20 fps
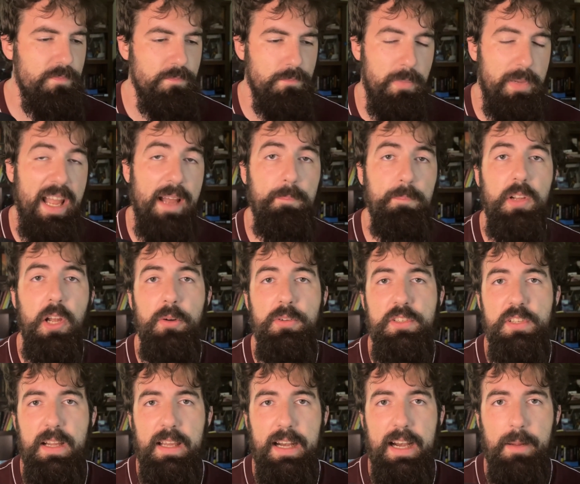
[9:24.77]
But yeah, go and
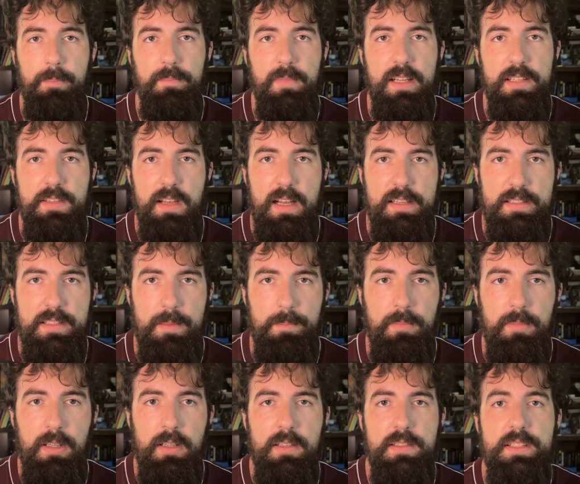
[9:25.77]
check it out. It's awesome.
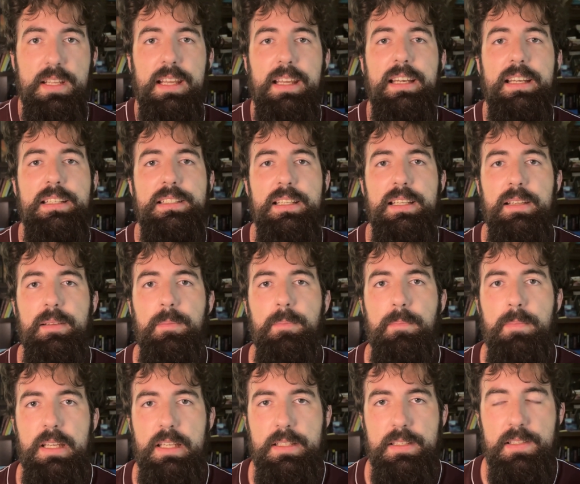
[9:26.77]
Take it easy.
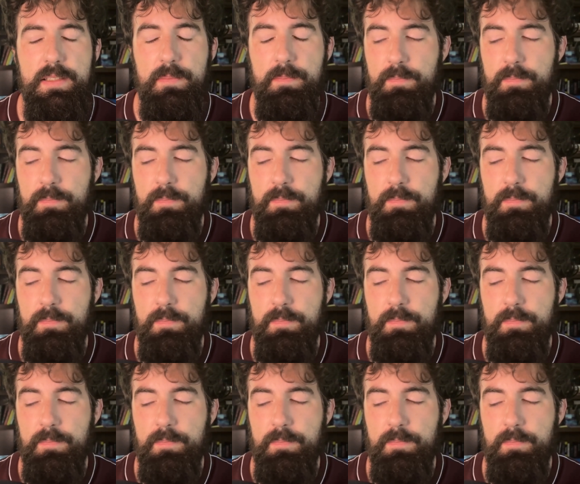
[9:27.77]
Peace.